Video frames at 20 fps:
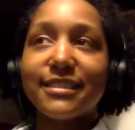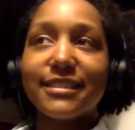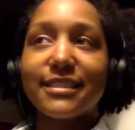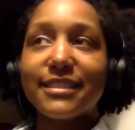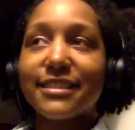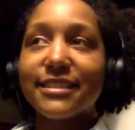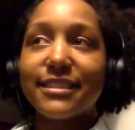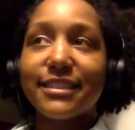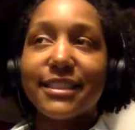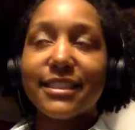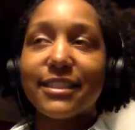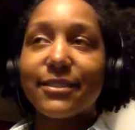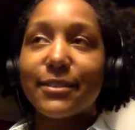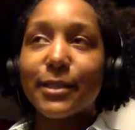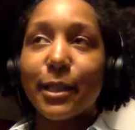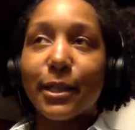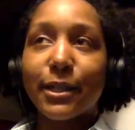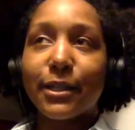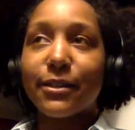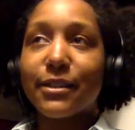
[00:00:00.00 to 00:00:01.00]
Like we
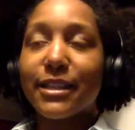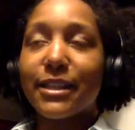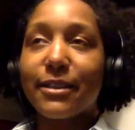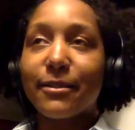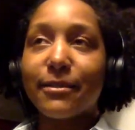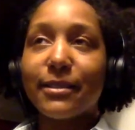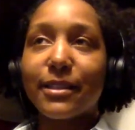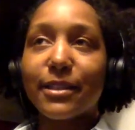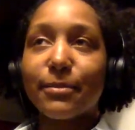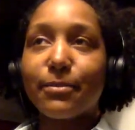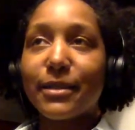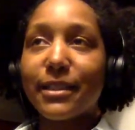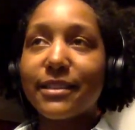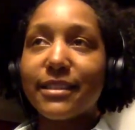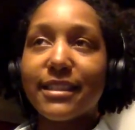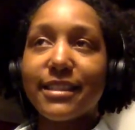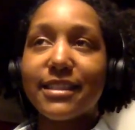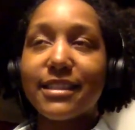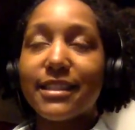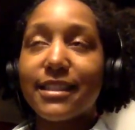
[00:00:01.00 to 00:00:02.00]
hunker down, get up at like
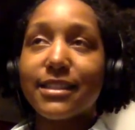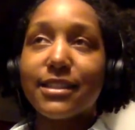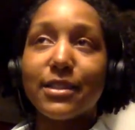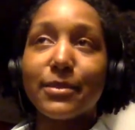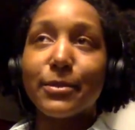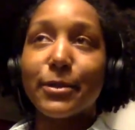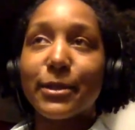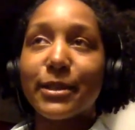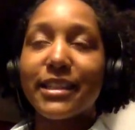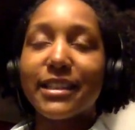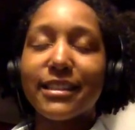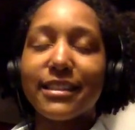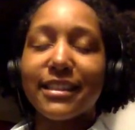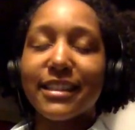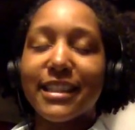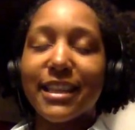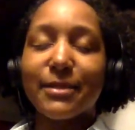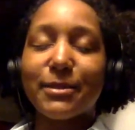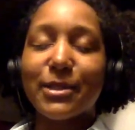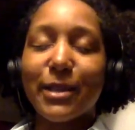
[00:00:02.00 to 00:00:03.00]
6 in the morning. Like
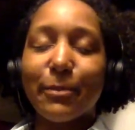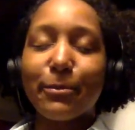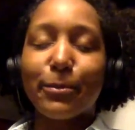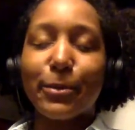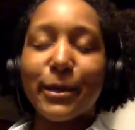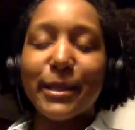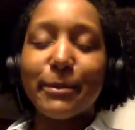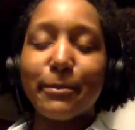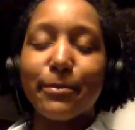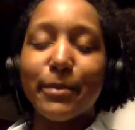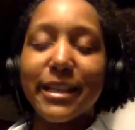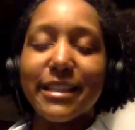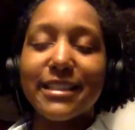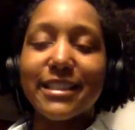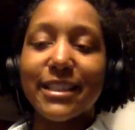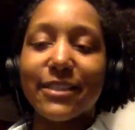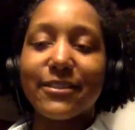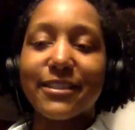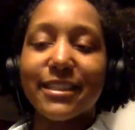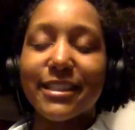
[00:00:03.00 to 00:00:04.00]
so I'm pretty basic
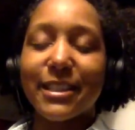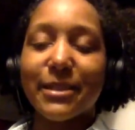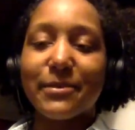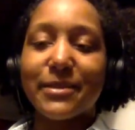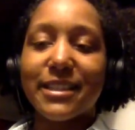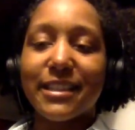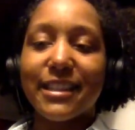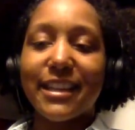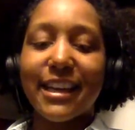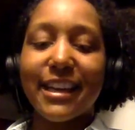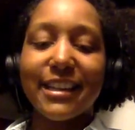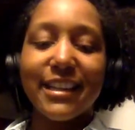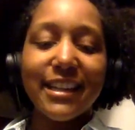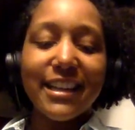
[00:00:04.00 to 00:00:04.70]
when it comes to that.